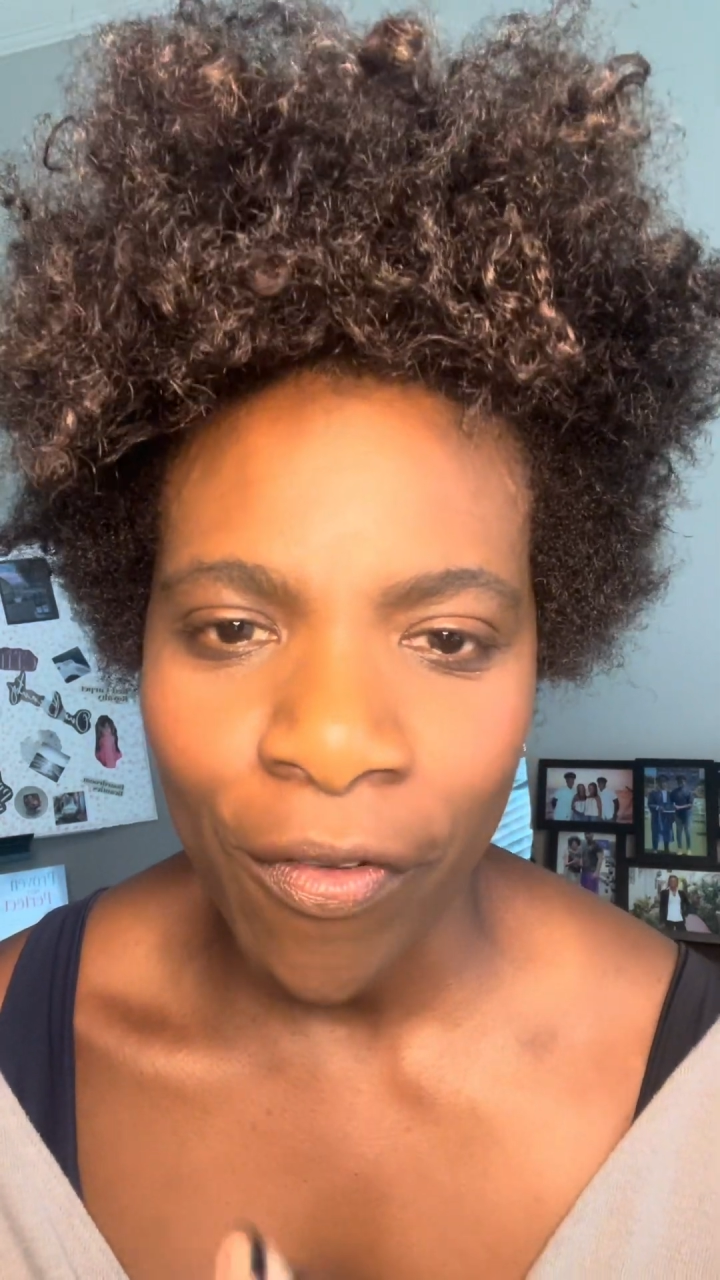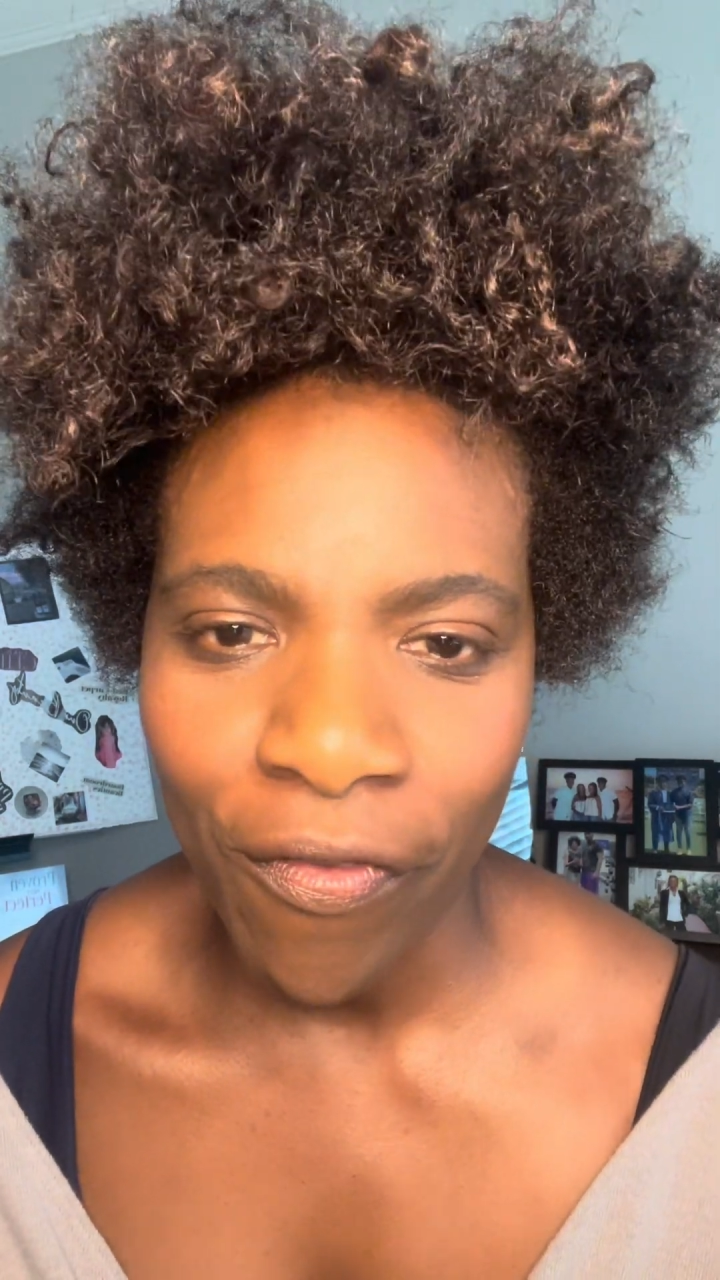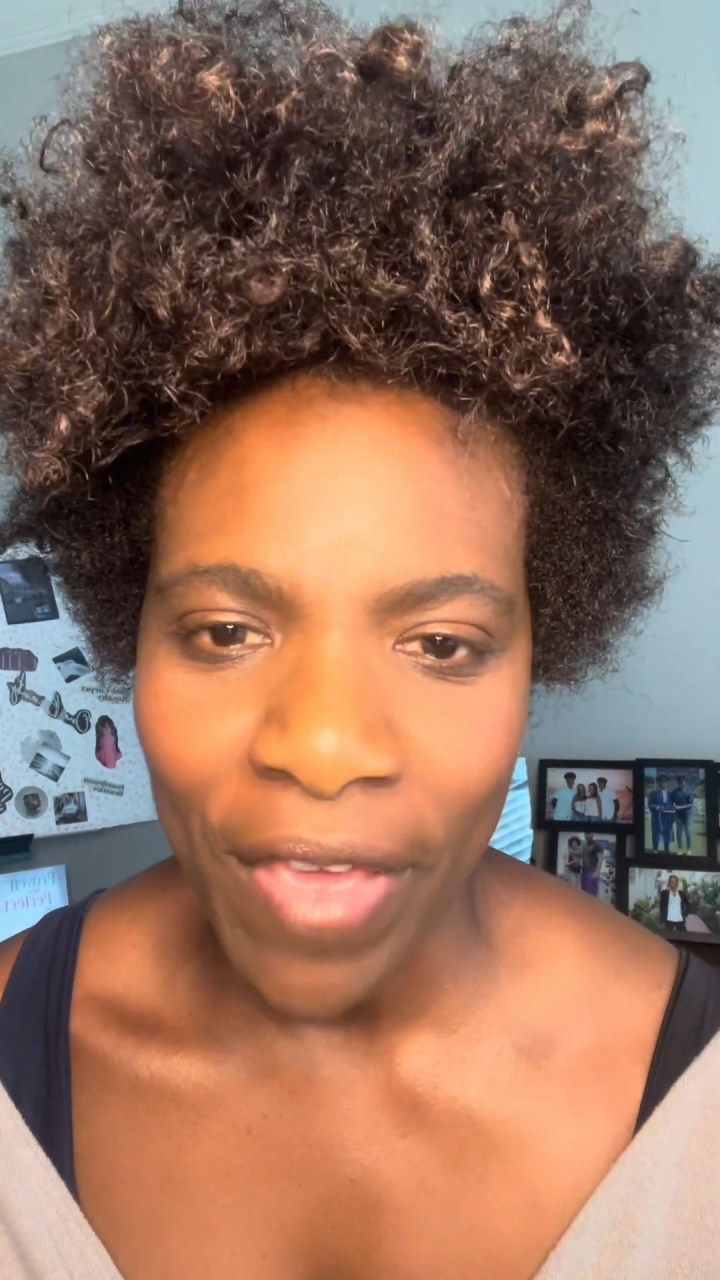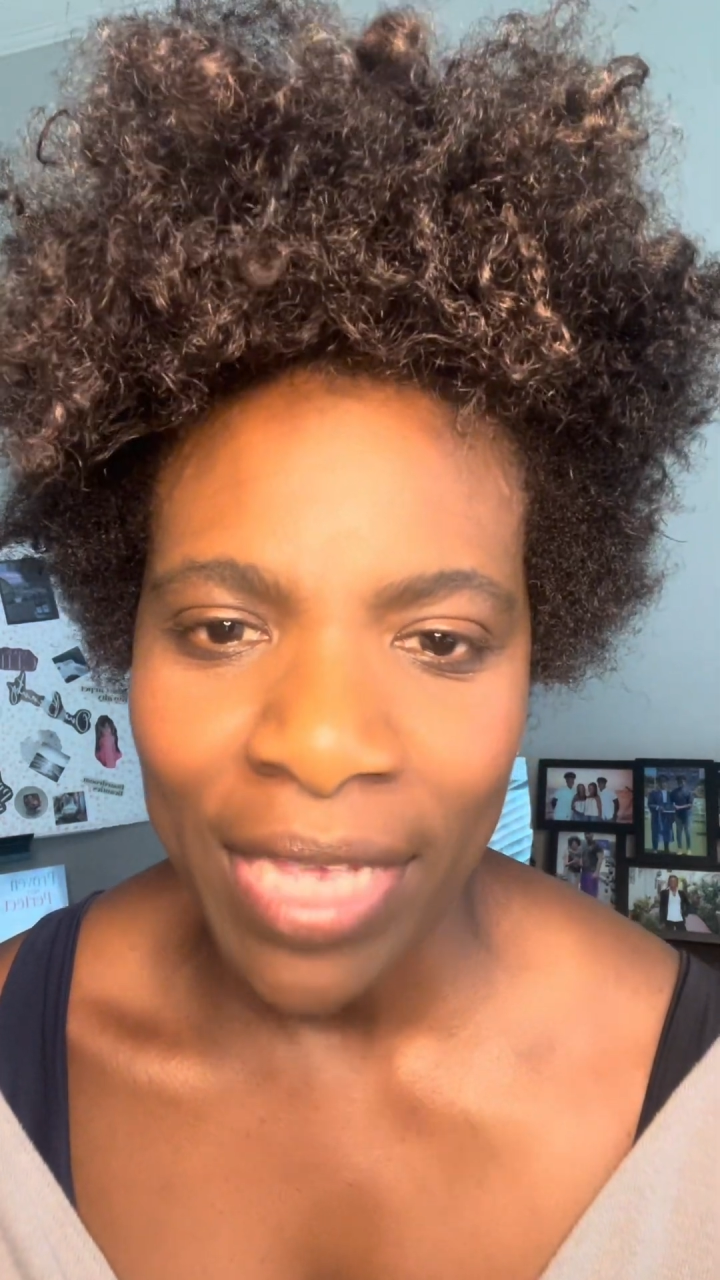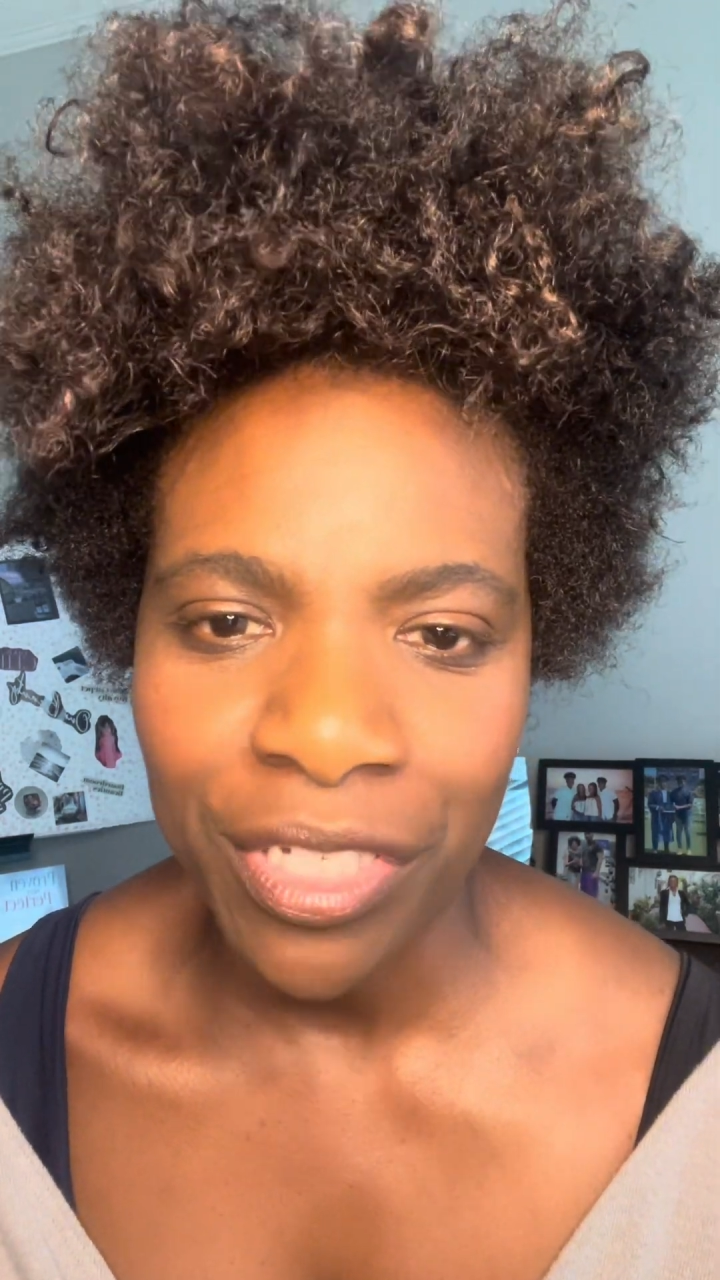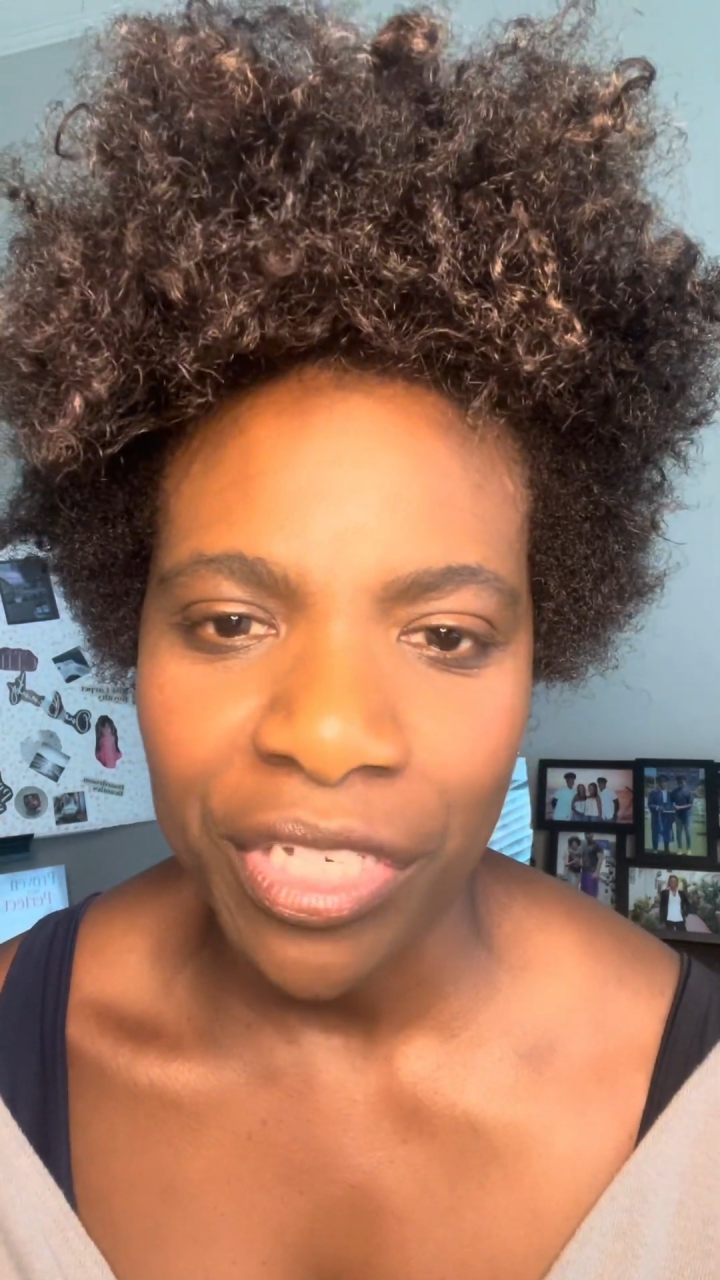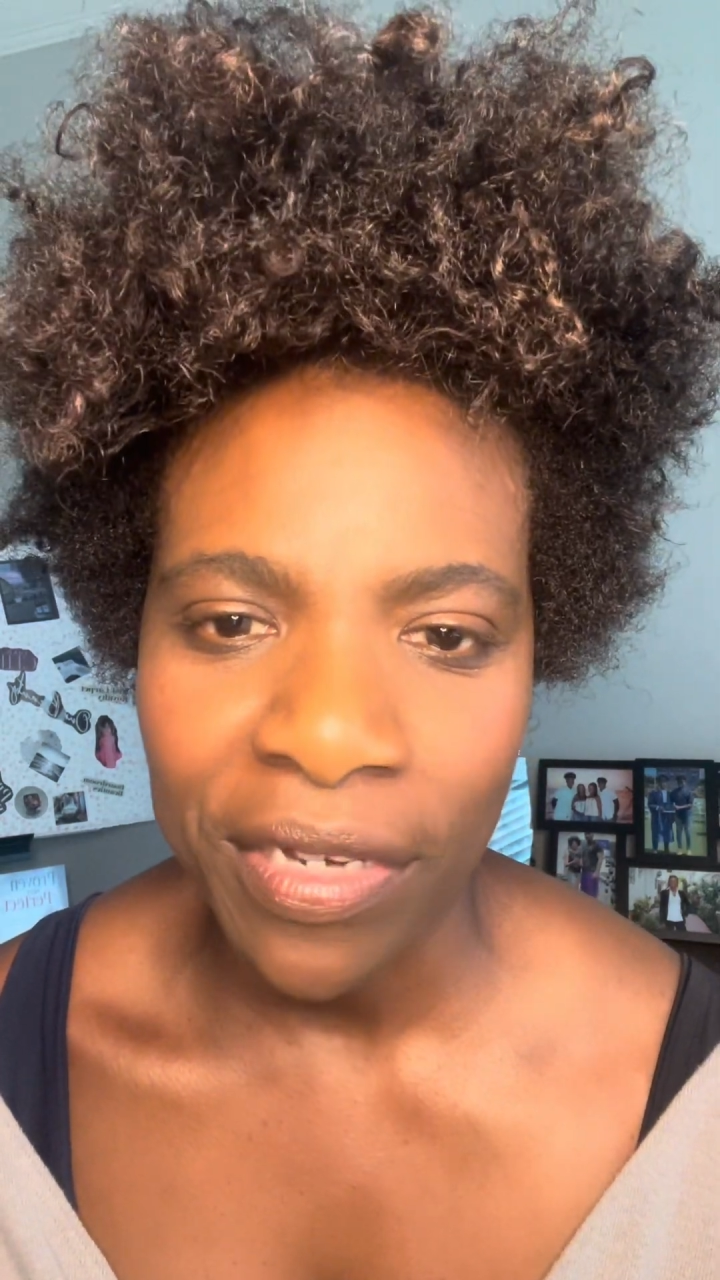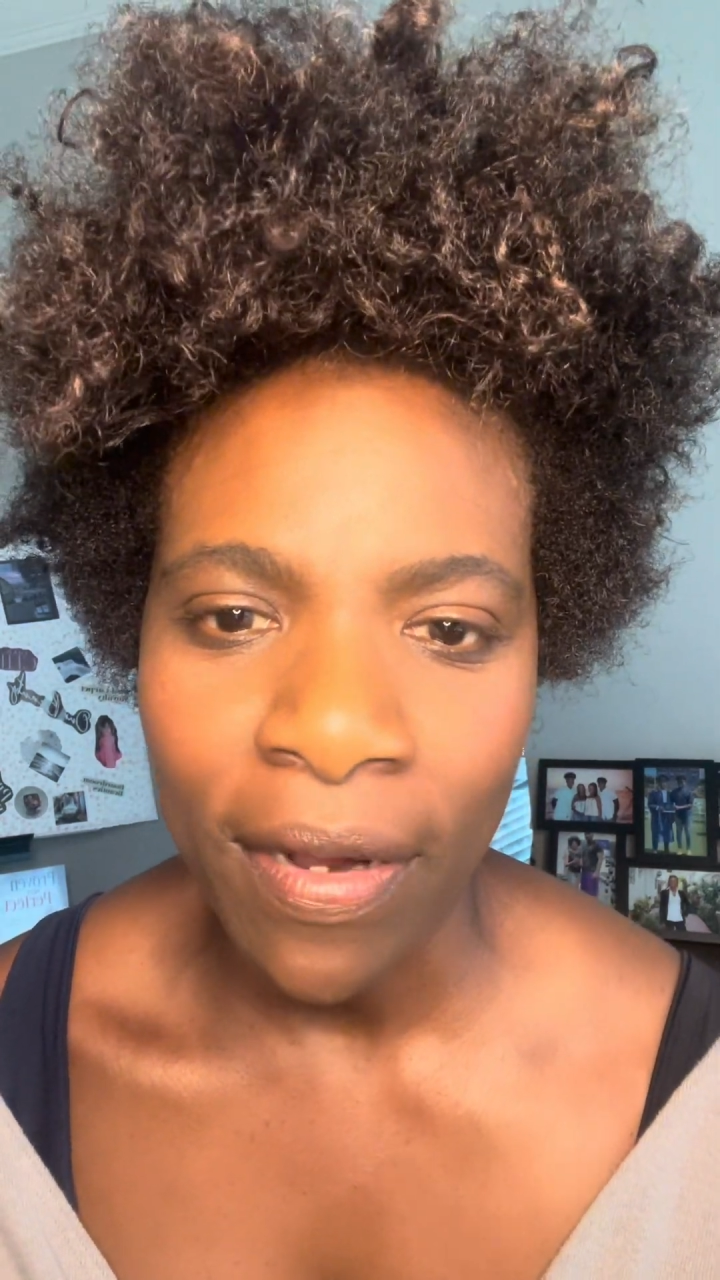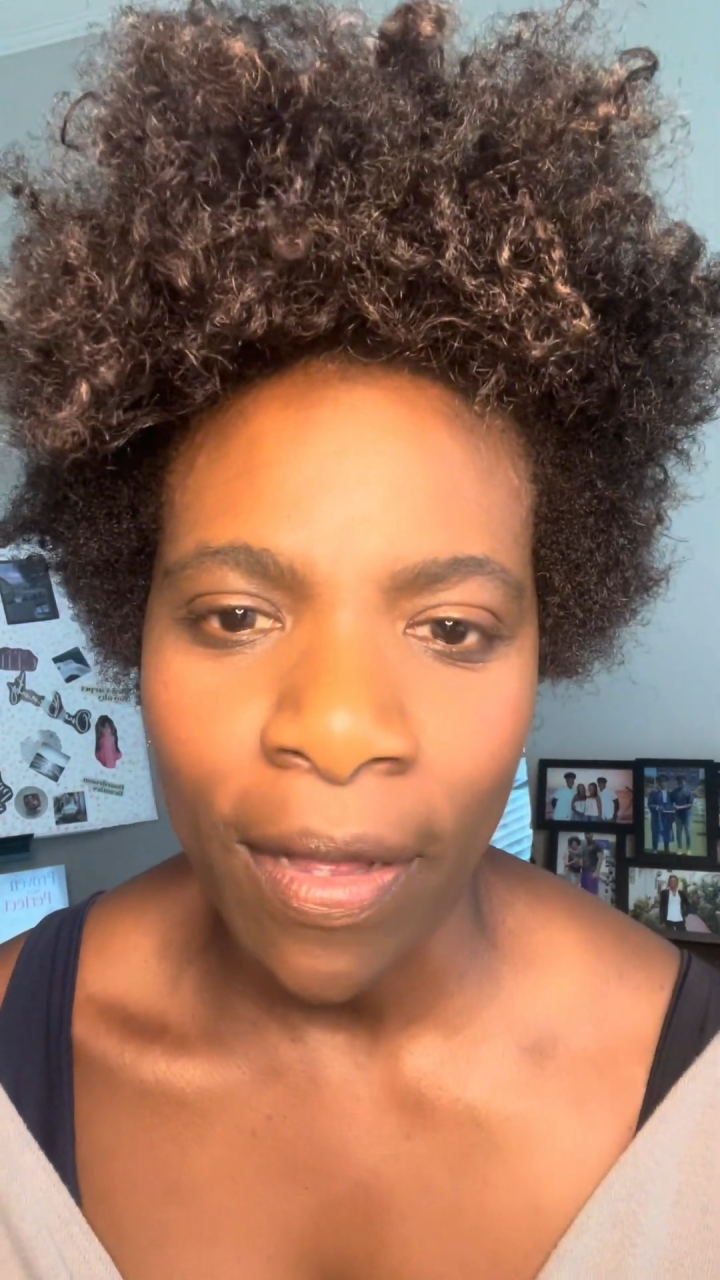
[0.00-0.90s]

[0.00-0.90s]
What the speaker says: fashion